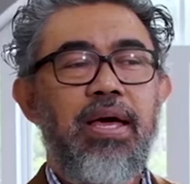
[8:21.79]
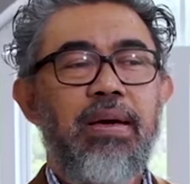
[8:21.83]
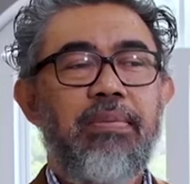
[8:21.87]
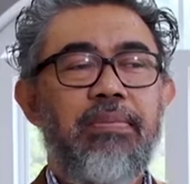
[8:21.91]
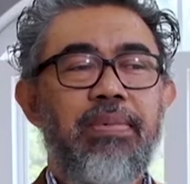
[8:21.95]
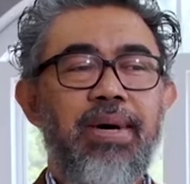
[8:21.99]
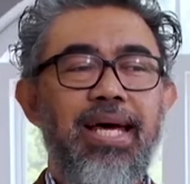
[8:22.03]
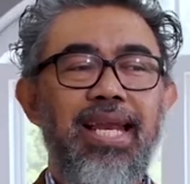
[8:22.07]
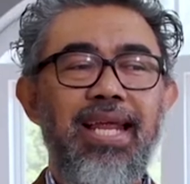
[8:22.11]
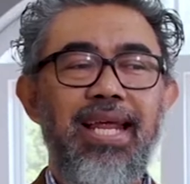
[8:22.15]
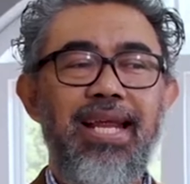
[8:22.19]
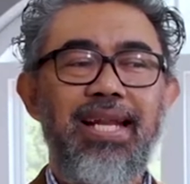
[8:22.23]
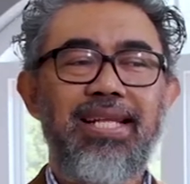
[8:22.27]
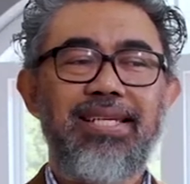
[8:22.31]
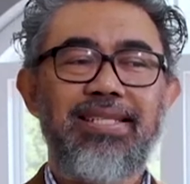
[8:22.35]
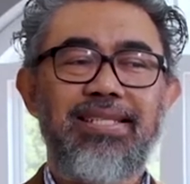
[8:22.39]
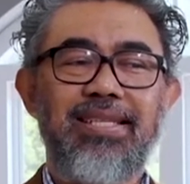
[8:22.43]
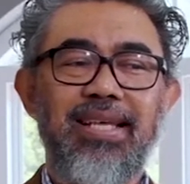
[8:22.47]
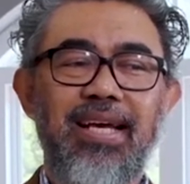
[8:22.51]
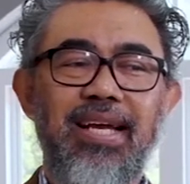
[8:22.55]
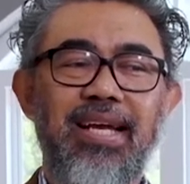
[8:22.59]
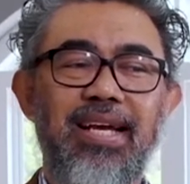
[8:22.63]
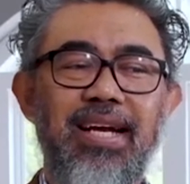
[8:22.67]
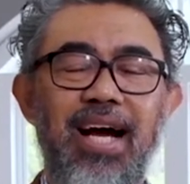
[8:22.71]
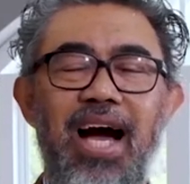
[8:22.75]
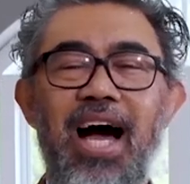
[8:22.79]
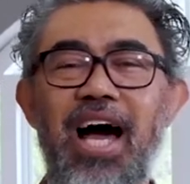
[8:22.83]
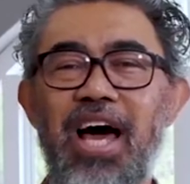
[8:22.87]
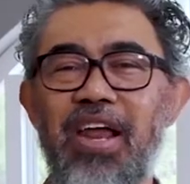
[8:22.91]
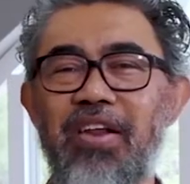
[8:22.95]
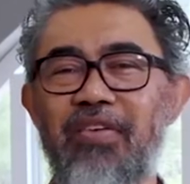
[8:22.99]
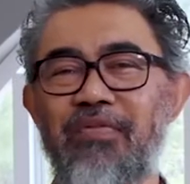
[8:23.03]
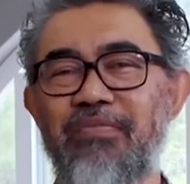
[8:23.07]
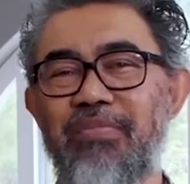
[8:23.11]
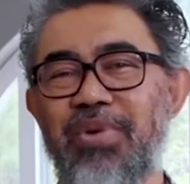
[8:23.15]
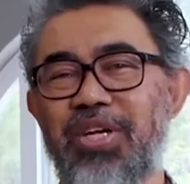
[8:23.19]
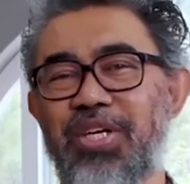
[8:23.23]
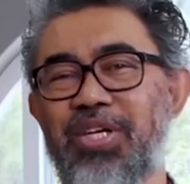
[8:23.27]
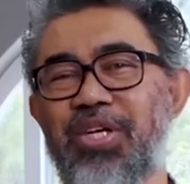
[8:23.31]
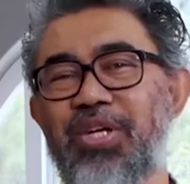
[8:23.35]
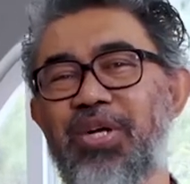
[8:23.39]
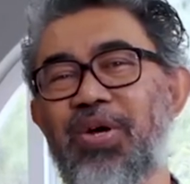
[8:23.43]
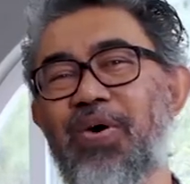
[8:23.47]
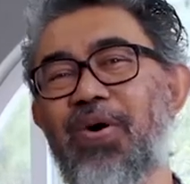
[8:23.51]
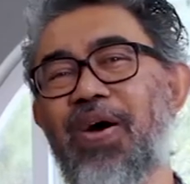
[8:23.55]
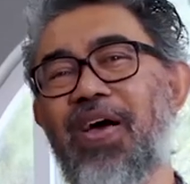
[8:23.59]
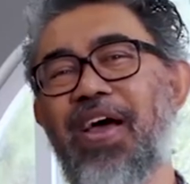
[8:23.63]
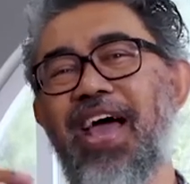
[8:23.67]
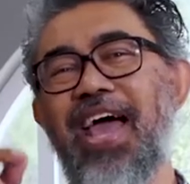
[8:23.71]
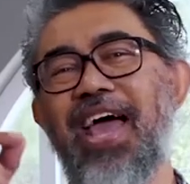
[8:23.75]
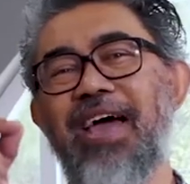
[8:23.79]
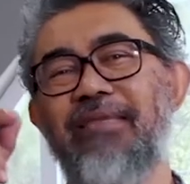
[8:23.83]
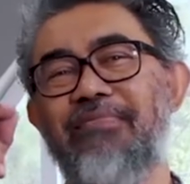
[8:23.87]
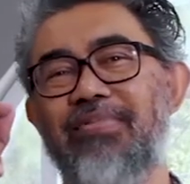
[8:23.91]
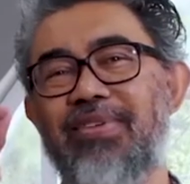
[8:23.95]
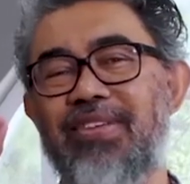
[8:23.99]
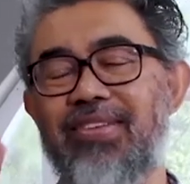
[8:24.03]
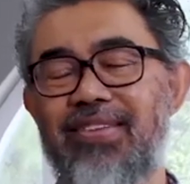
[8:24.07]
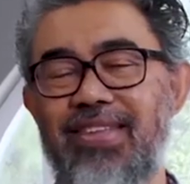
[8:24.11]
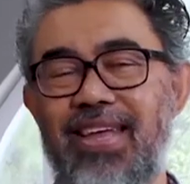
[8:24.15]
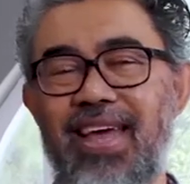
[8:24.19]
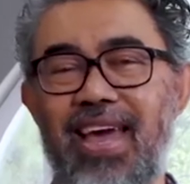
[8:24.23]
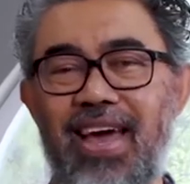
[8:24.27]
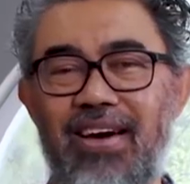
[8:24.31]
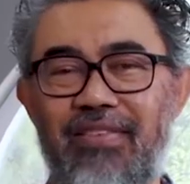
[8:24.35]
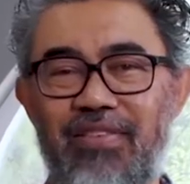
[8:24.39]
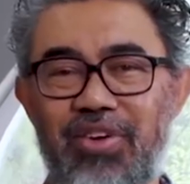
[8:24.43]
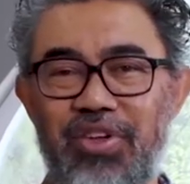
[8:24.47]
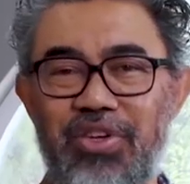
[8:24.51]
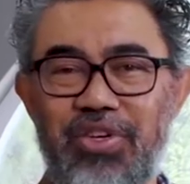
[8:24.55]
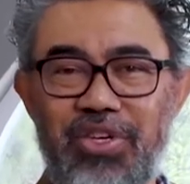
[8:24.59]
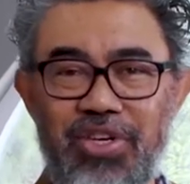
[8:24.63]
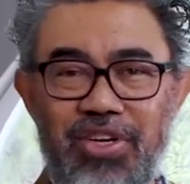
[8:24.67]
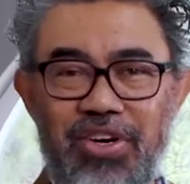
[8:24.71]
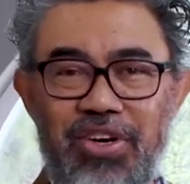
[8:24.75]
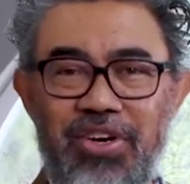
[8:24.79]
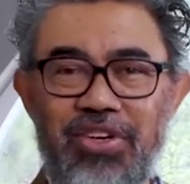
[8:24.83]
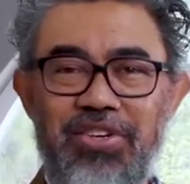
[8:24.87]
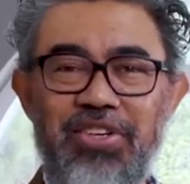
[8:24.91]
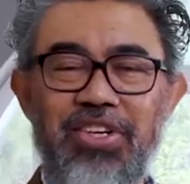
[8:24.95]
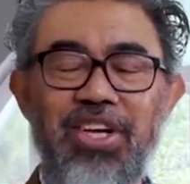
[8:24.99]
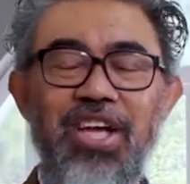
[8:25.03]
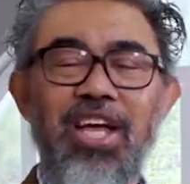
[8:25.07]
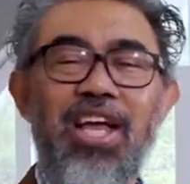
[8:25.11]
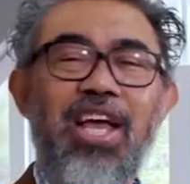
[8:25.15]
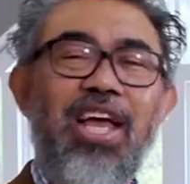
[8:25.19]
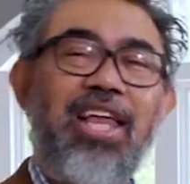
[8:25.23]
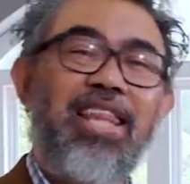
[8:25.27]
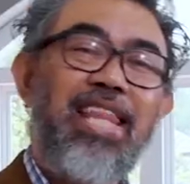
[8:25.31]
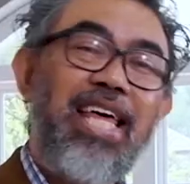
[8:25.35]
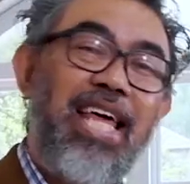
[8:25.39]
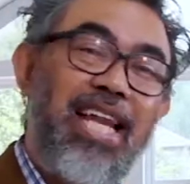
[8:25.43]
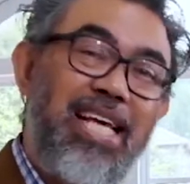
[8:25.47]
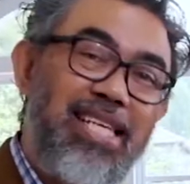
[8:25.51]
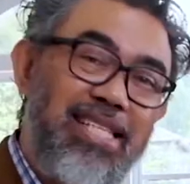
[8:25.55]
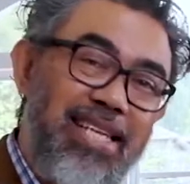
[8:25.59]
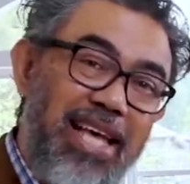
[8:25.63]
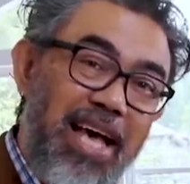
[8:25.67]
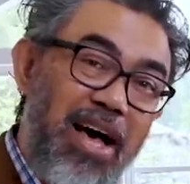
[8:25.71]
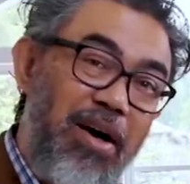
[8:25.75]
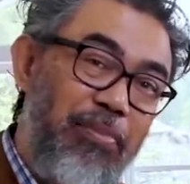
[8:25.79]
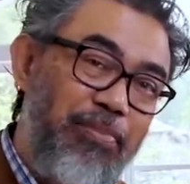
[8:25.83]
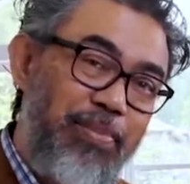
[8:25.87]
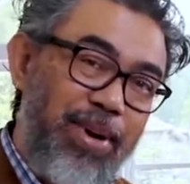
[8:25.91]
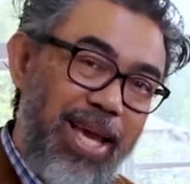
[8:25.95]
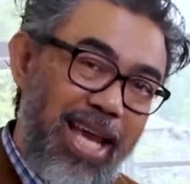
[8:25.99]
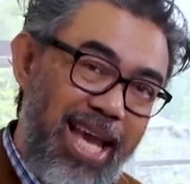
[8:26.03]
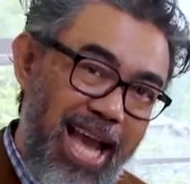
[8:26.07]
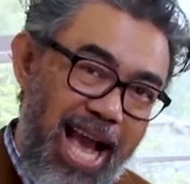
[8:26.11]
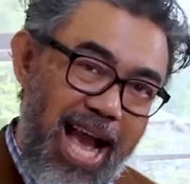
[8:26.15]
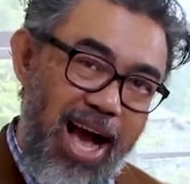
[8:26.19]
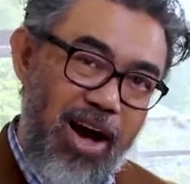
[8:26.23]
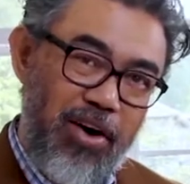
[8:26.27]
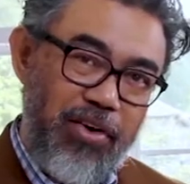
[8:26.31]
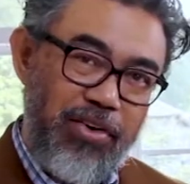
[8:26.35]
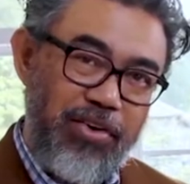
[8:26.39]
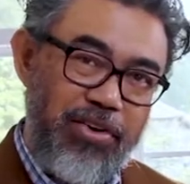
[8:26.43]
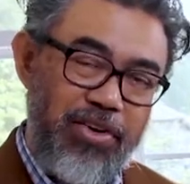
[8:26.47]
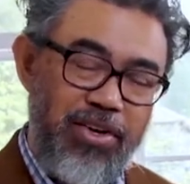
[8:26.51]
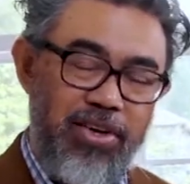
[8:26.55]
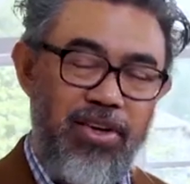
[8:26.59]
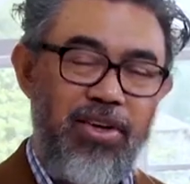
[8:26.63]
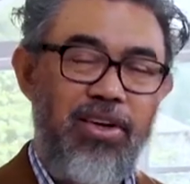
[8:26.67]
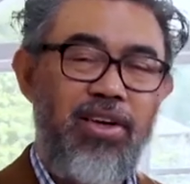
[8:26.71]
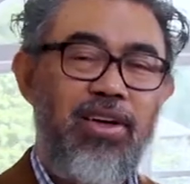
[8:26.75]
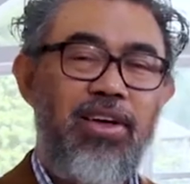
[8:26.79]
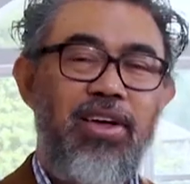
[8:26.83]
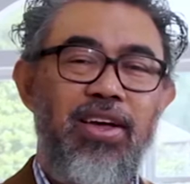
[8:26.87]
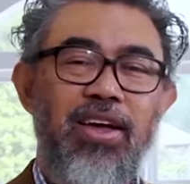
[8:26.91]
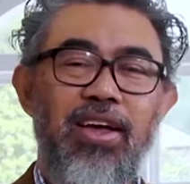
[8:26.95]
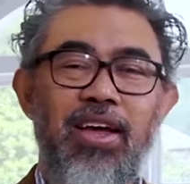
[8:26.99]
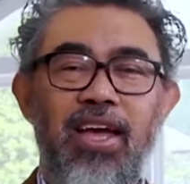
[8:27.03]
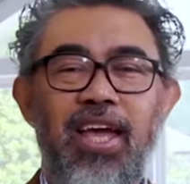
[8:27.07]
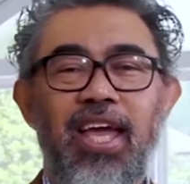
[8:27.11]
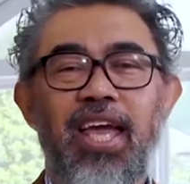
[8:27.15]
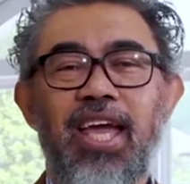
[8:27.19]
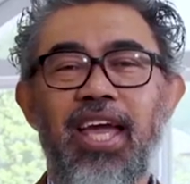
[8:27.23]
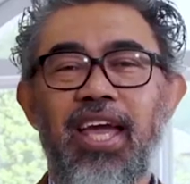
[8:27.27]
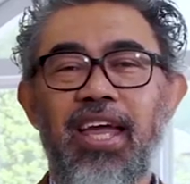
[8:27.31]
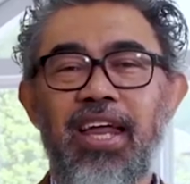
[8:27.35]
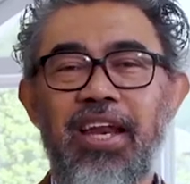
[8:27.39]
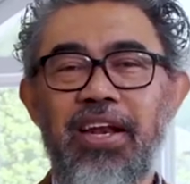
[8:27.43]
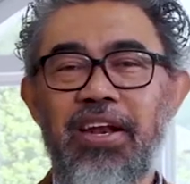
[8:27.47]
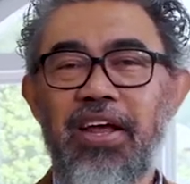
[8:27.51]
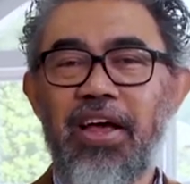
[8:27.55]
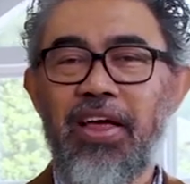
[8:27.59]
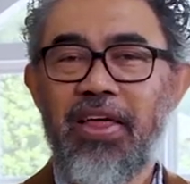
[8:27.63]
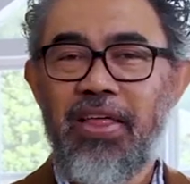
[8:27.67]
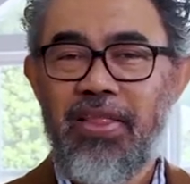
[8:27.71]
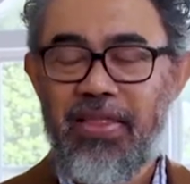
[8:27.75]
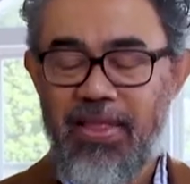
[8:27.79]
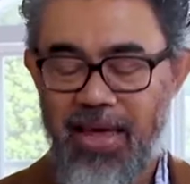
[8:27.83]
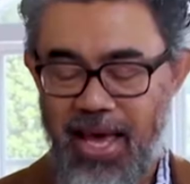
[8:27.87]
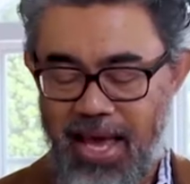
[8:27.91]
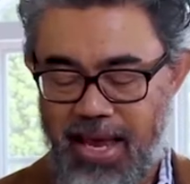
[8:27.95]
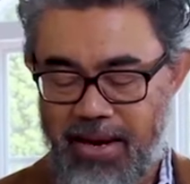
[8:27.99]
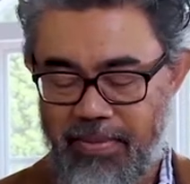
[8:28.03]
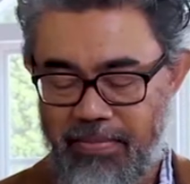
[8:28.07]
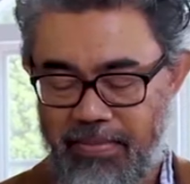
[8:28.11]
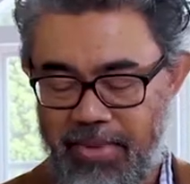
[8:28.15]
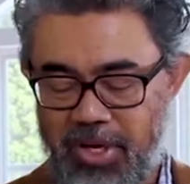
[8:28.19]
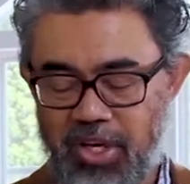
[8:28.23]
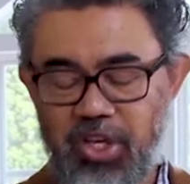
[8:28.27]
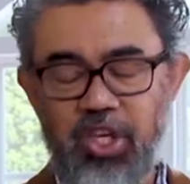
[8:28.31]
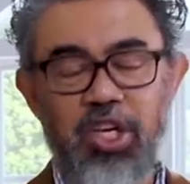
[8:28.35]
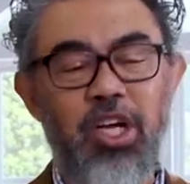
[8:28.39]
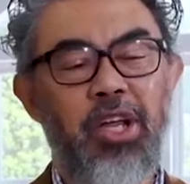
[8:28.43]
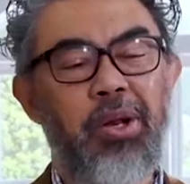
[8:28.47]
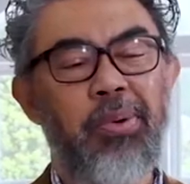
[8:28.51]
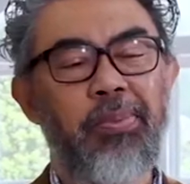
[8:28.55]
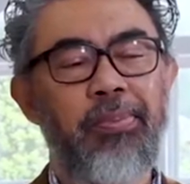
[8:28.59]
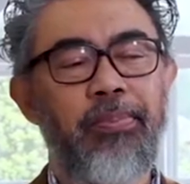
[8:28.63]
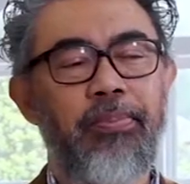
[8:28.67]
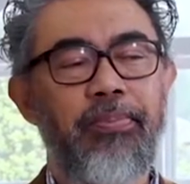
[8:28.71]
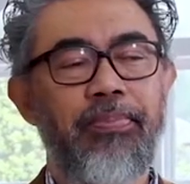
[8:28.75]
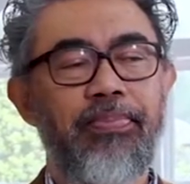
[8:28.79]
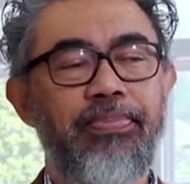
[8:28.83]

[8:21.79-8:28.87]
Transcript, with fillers: But it is the God of mission who happens to have a church that is helping out in that mission.